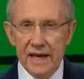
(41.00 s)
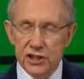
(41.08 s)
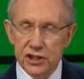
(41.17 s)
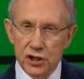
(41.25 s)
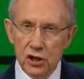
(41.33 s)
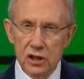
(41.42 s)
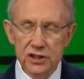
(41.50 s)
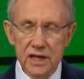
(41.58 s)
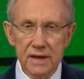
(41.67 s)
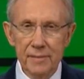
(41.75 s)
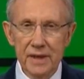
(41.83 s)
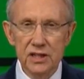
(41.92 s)
Insurance
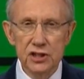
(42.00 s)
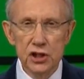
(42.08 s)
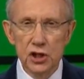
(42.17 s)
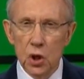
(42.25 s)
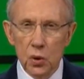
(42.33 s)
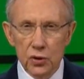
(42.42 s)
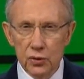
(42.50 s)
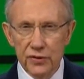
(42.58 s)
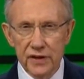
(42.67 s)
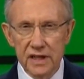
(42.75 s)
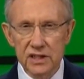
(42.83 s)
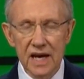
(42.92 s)
companies don't do
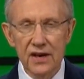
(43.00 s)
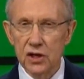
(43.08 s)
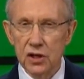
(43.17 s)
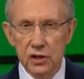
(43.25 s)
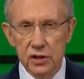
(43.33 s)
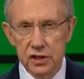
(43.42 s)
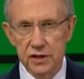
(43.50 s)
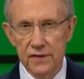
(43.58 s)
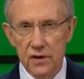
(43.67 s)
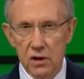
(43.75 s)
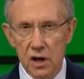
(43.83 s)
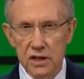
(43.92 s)
things out of the goodness of
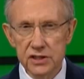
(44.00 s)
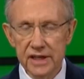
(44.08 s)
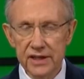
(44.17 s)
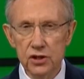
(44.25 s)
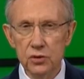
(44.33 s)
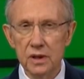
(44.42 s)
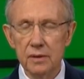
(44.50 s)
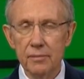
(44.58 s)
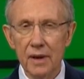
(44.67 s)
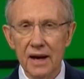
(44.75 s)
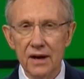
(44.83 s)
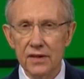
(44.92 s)
their hearts. They do it
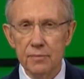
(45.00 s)
out of the